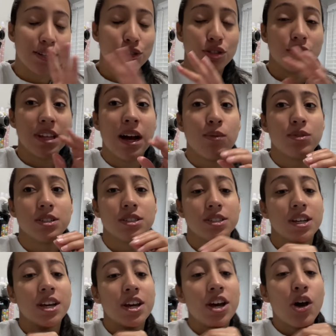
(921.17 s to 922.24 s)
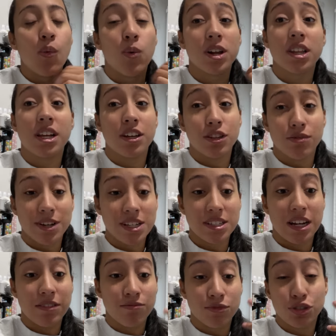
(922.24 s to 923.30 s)
So that was one of the other reasons
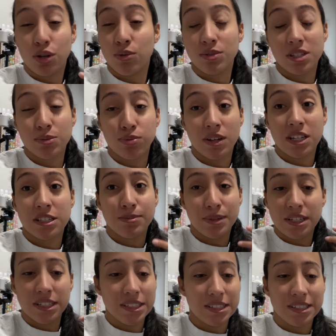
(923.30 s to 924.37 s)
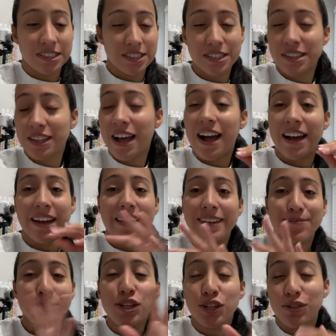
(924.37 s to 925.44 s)
I chose this place because I,
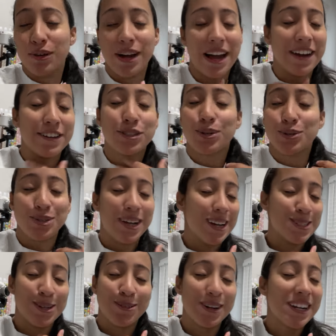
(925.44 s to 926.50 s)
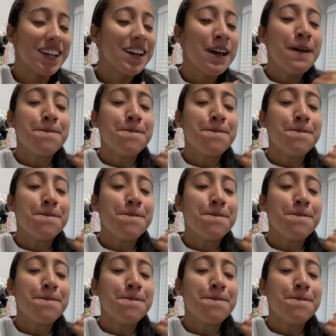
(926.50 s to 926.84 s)
you know, I told you guys already.